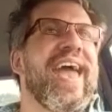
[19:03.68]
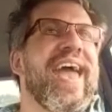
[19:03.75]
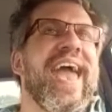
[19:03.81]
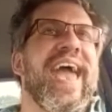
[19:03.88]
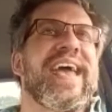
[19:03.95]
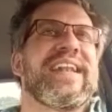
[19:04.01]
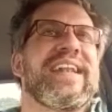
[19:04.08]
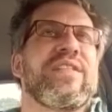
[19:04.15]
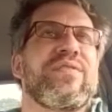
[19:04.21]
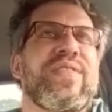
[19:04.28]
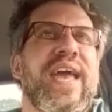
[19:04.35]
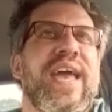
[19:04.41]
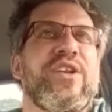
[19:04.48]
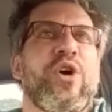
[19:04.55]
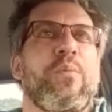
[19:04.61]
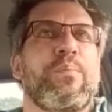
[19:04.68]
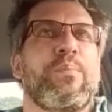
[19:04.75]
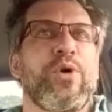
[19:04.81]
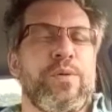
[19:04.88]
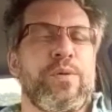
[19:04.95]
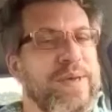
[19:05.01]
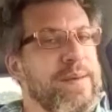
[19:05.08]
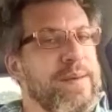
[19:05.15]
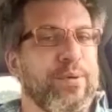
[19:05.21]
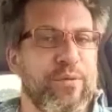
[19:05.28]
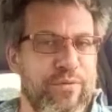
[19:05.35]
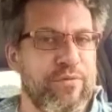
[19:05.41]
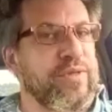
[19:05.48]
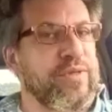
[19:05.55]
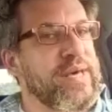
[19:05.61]
And they don't put people
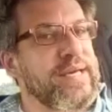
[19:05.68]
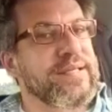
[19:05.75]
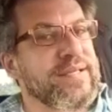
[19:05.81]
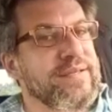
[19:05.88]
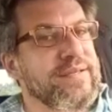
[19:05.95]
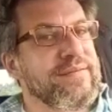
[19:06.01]
through this.